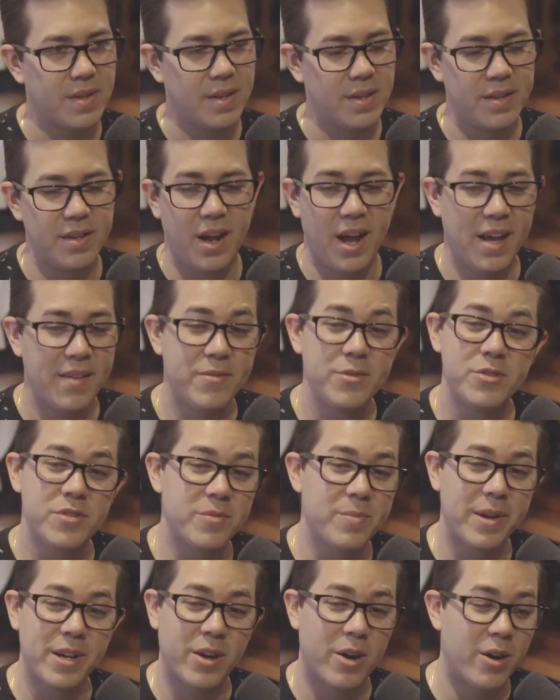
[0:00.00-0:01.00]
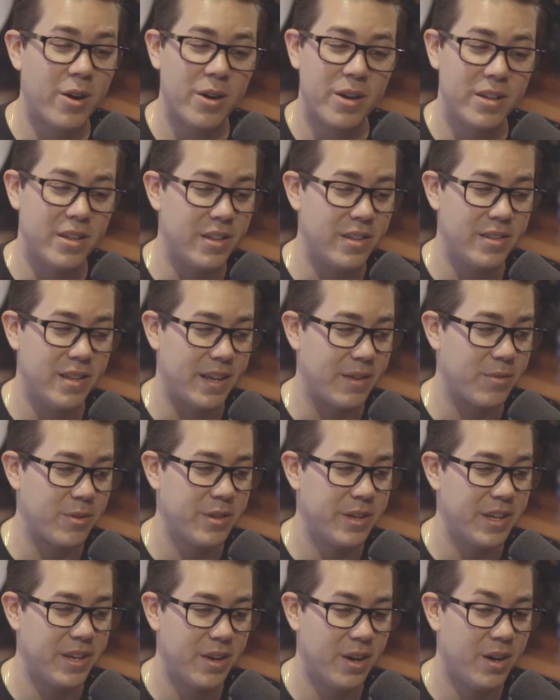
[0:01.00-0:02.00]
I haven't driven my car like
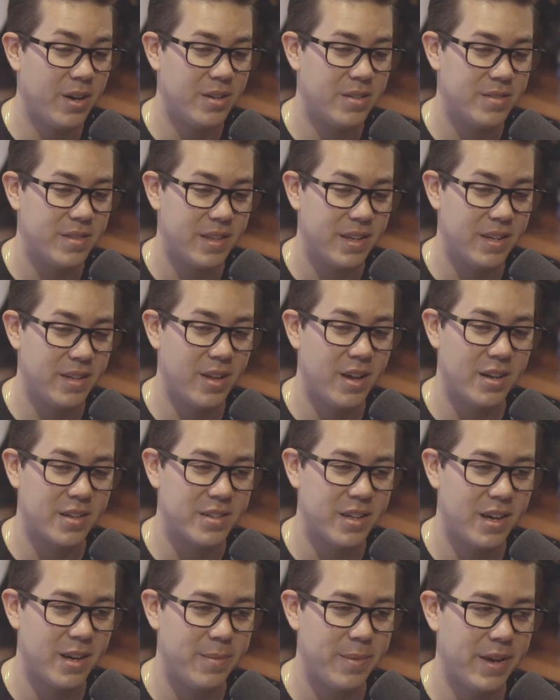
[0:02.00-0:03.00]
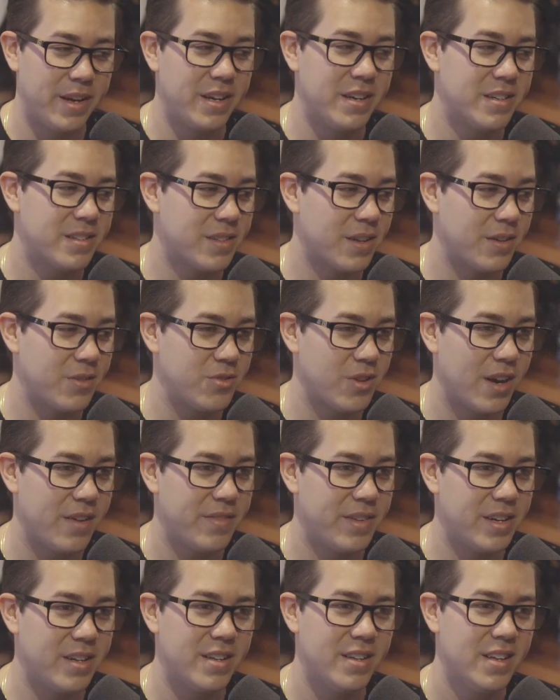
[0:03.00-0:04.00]
really at all in a long time. I need to start
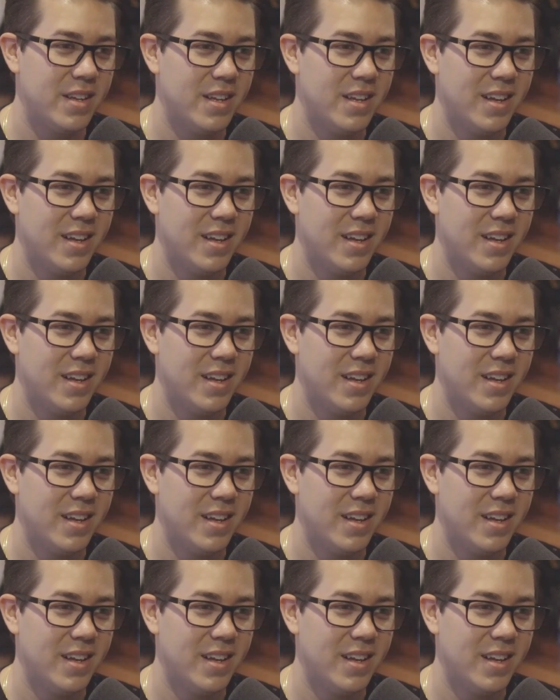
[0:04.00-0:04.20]
driving it.